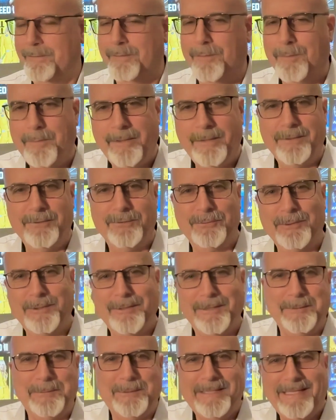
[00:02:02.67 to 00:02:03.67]
nobody's
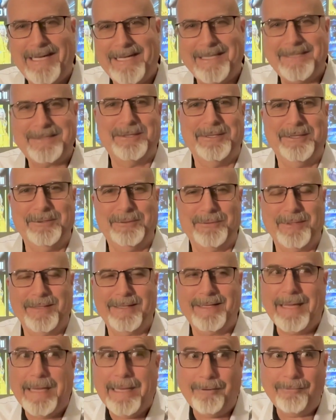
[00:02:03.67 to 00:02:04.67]
really reacting, so I
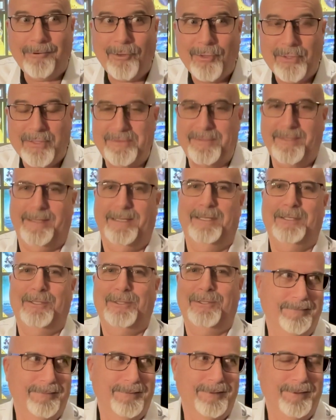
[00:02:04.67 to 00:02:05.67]
can't really
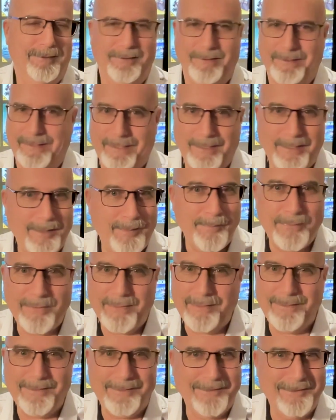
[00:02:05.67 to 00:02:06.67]
tell. Are they
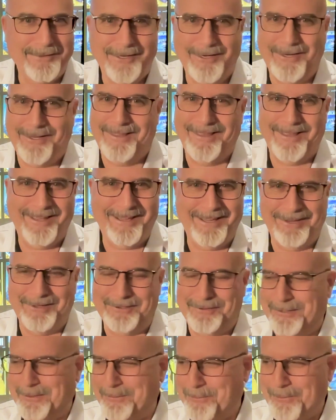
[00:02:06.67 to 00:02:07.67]
happy? Are
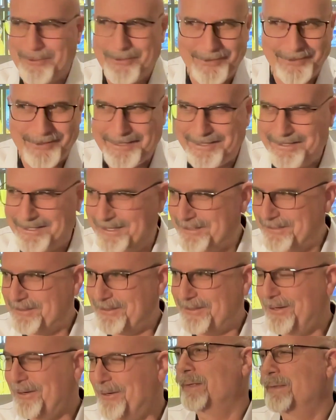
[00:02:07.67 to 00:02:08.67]
they worried? I don't
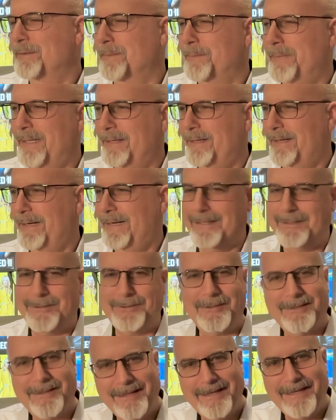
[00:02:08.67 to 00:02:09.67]
know. So about an
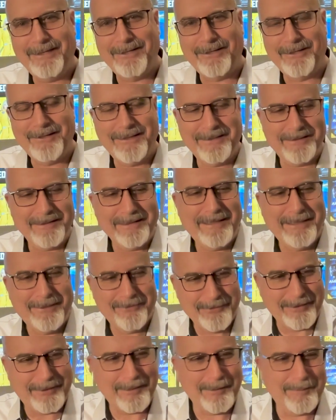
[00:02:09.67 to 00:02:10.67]
hour later, they leave, and
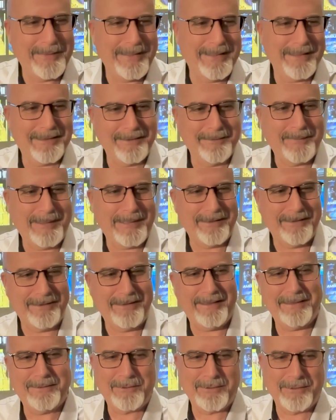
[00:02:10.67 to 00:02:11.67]
they come back about an
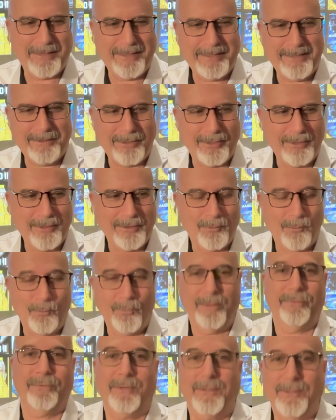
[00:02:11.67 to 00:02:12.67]
hour later
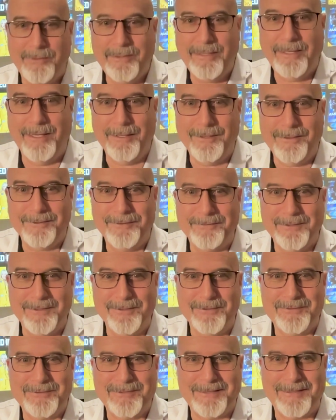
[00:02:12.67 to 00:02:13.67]
with Clint
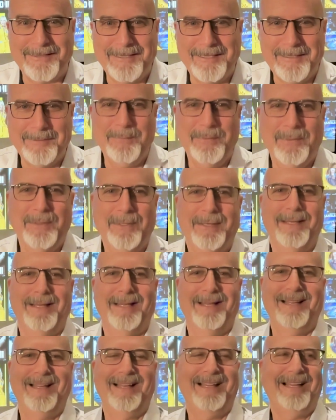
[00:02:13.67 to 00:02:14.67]
this time.
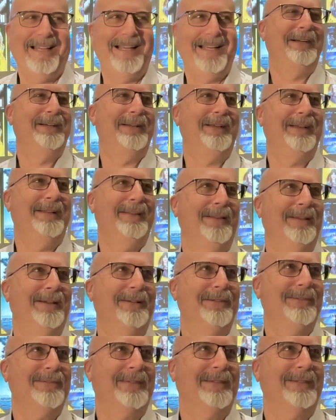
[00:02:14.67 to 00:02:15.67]
And they all
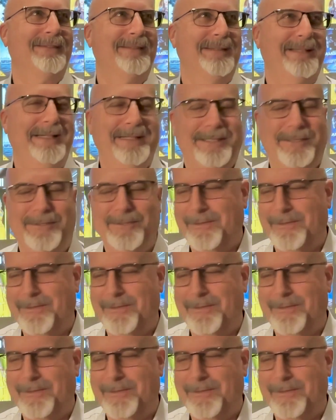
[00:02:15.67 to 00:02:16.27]
sit down,